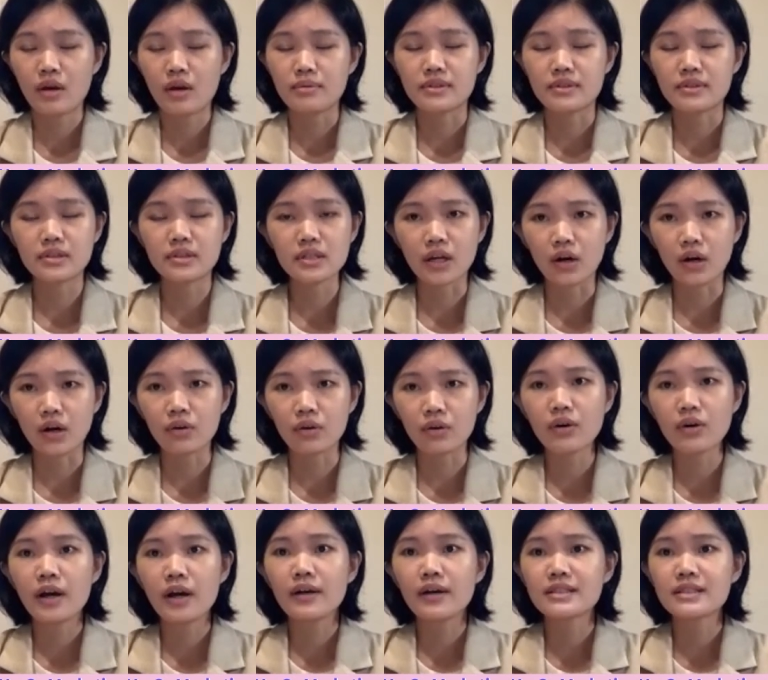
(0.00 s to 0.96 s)
But still,
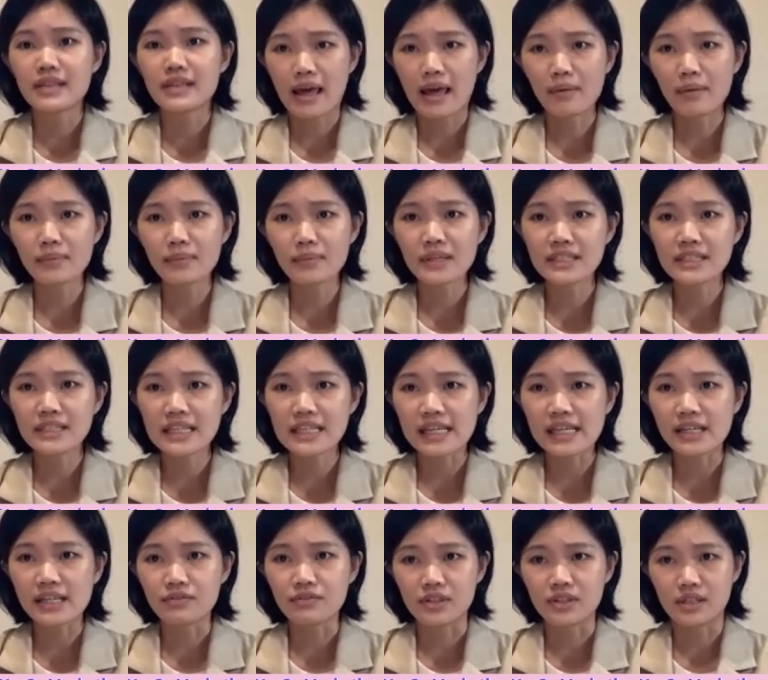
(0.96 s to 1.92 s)
the
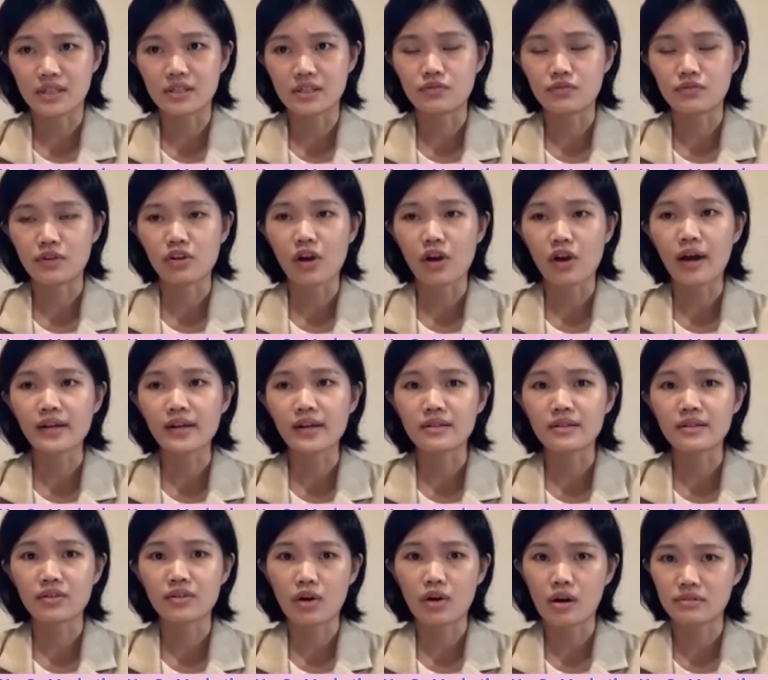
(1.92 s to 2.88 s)
NBT disregarded
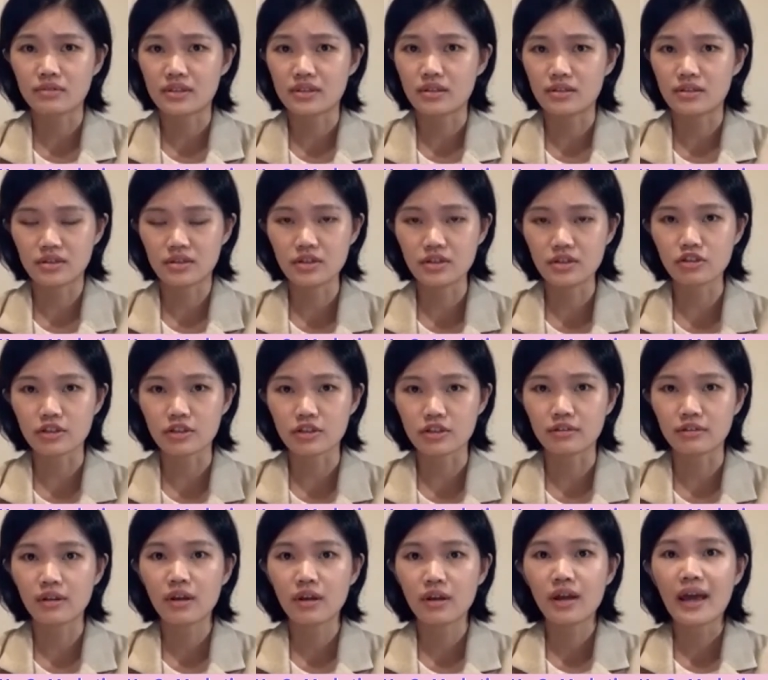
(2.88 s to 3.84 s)
the court's
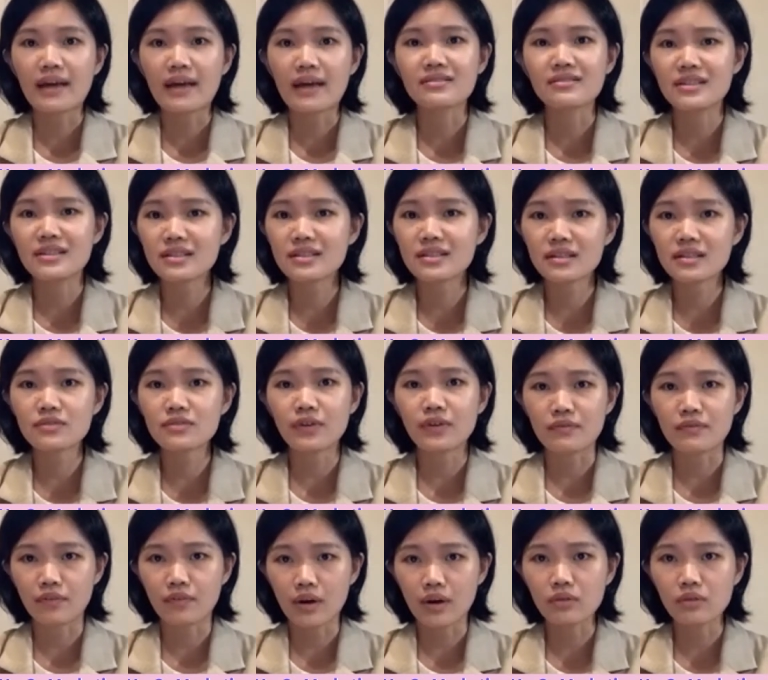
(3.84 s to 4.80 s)
decision and didn't
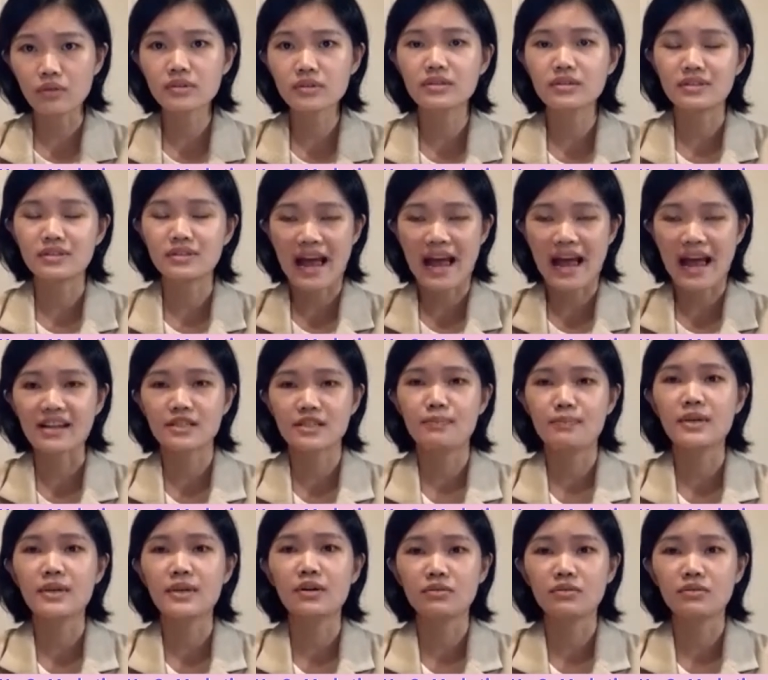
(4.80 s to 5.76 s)
revoke the tax
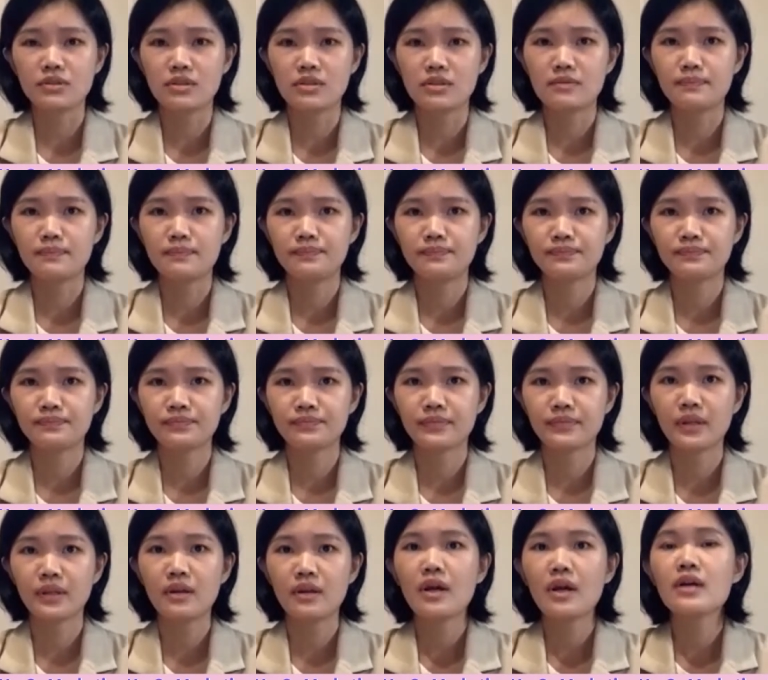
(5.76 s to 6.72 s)
bills.
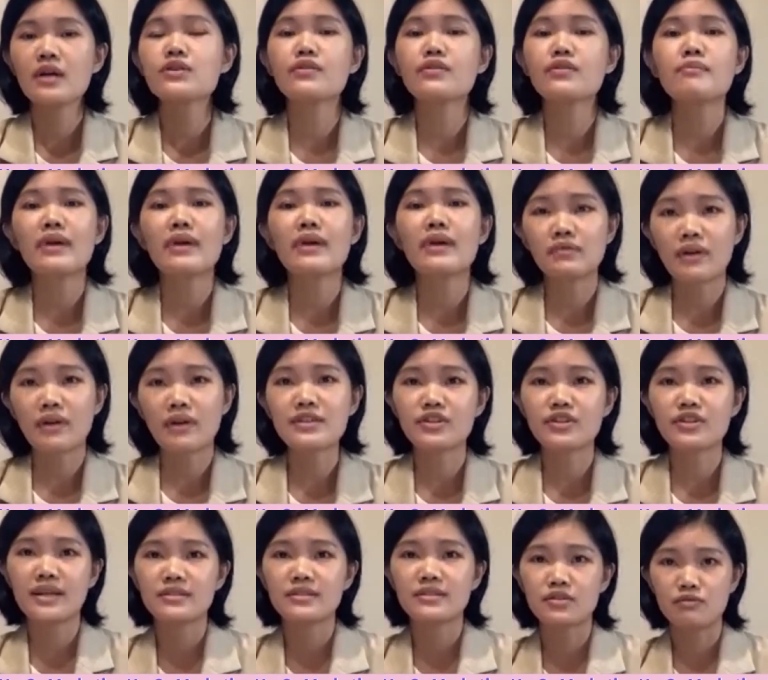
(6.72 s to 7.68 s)
During my
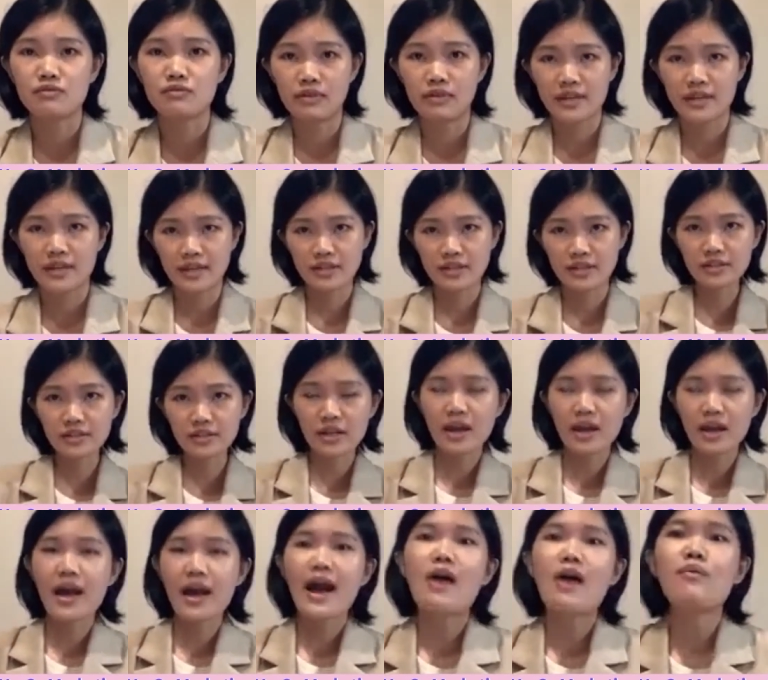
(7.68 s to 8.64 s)
graduate school years,
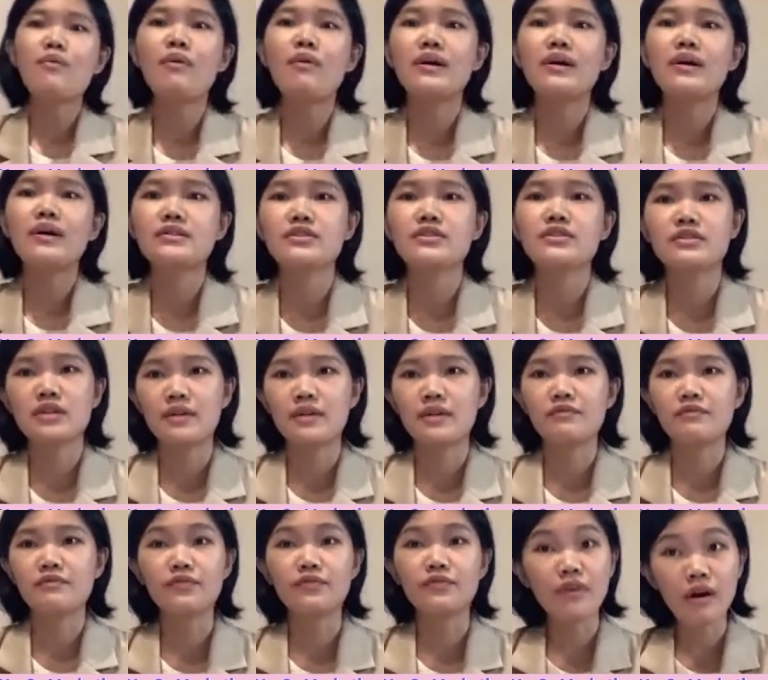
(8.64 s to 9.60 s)
I watched
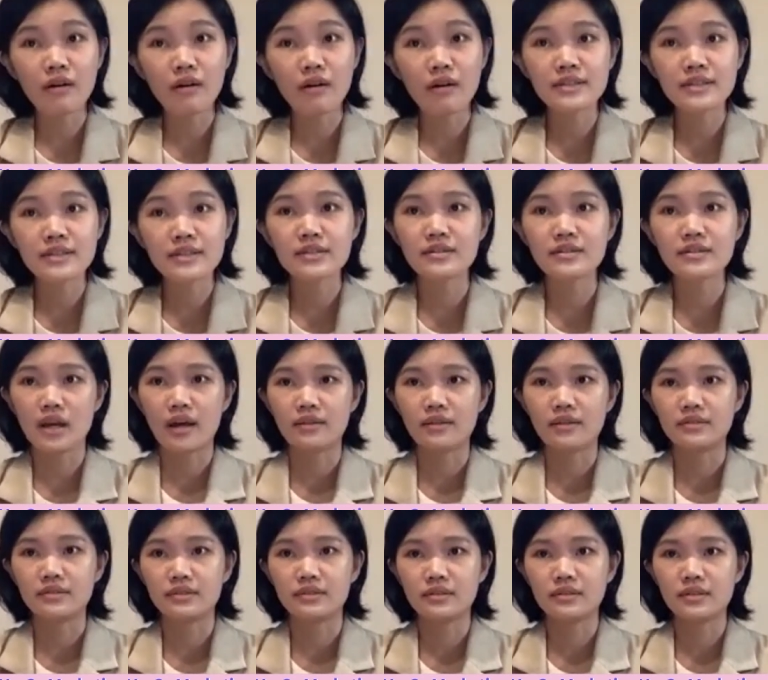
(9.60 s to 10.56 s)
some forums
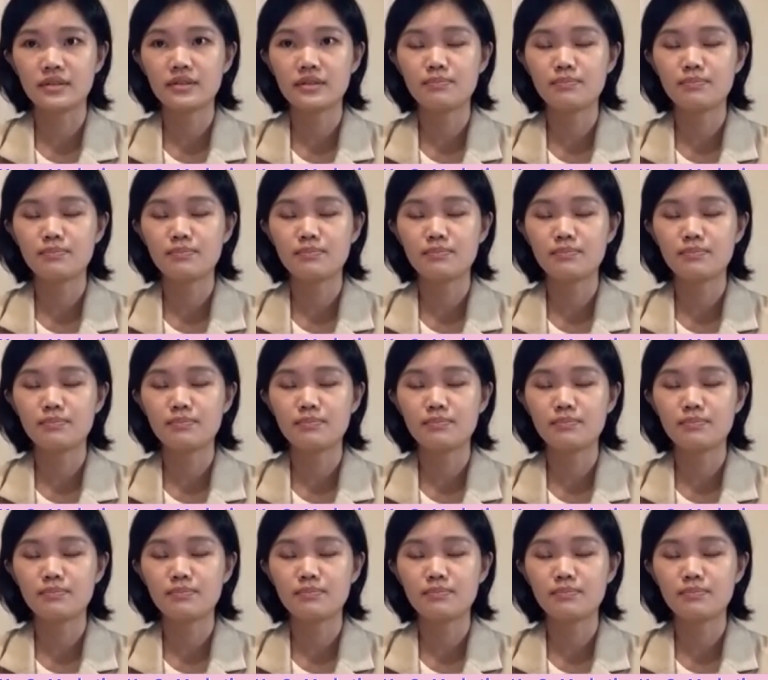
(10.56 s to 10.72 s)
and